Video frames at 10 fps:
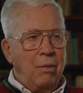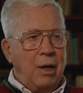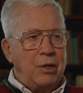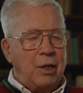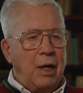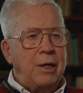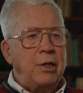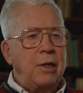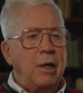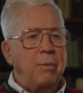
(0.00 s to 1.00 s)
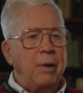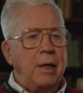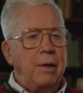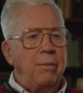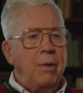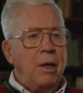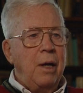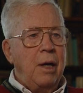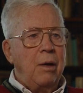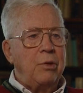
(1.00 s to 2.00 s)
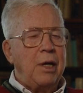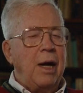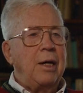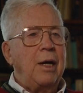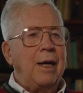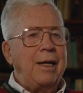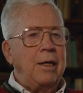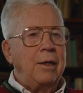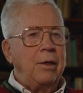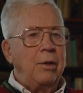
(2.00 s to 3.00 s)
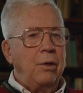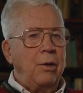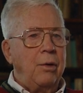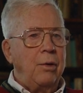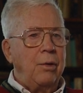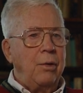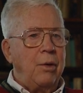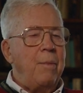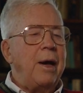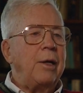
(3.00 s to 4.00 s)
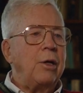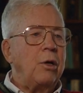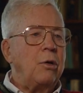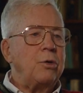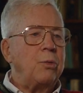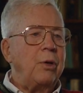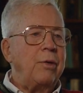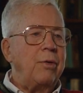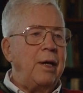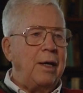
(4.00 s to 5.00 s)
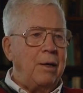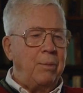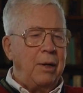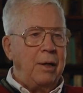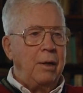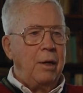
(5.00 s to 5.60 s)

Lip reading: As a collecting company, it was unlike the medic that goes with the company.